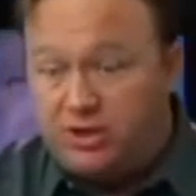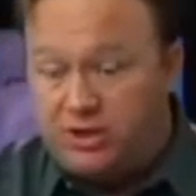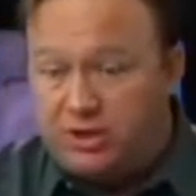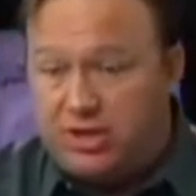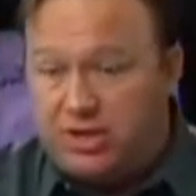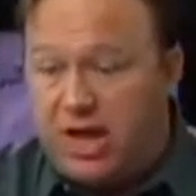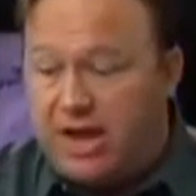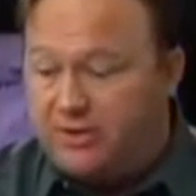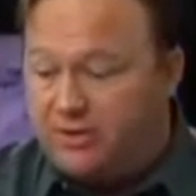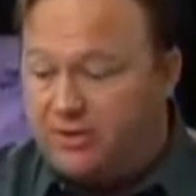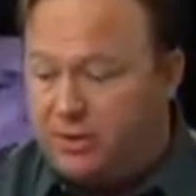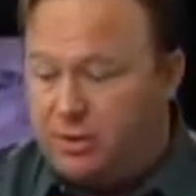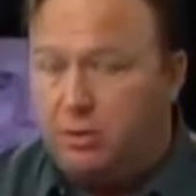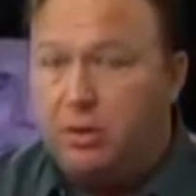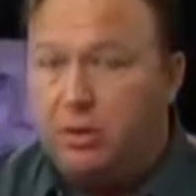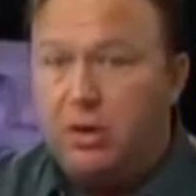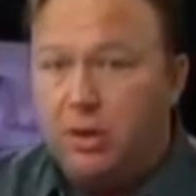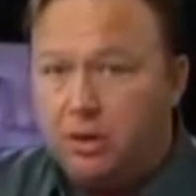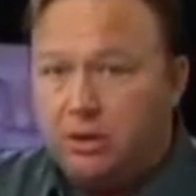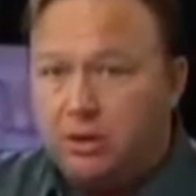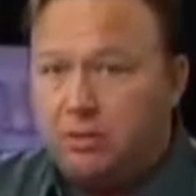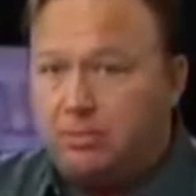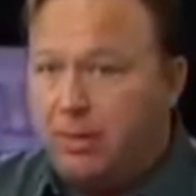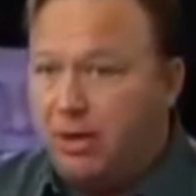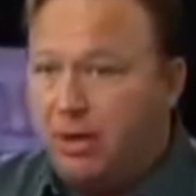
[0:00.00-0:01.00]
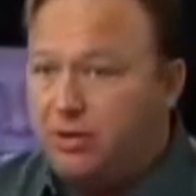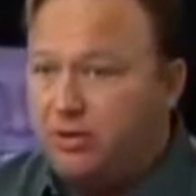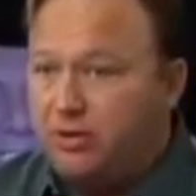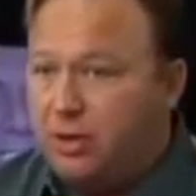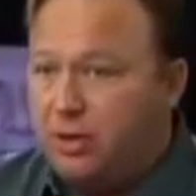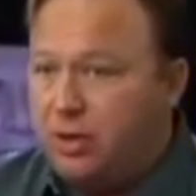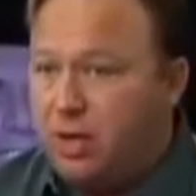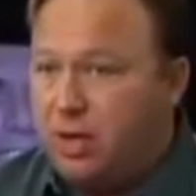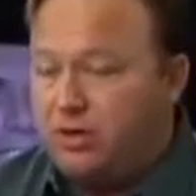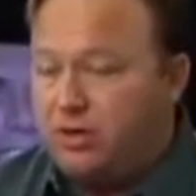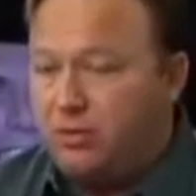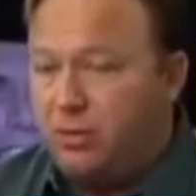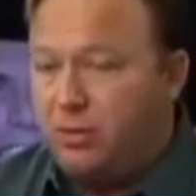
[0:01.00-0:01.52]
It's designed to. It's a
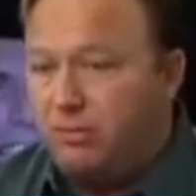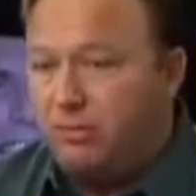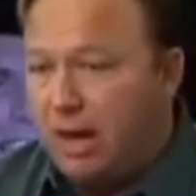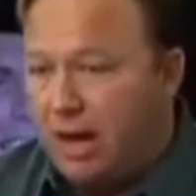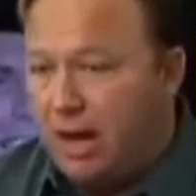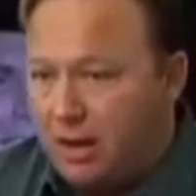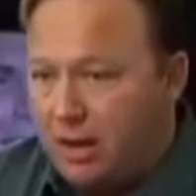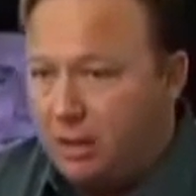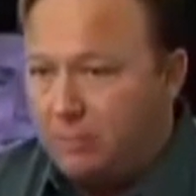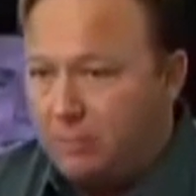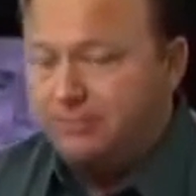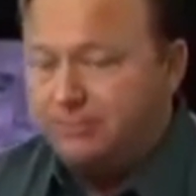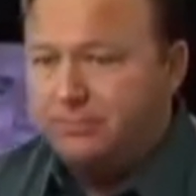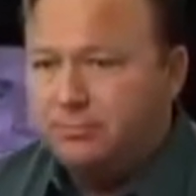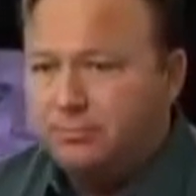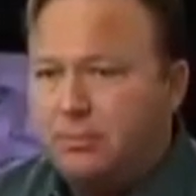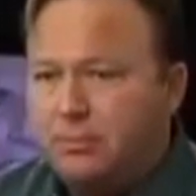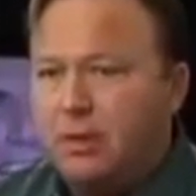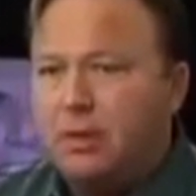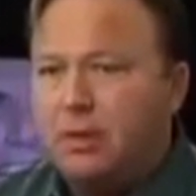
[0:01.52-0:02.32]
post-industrial model.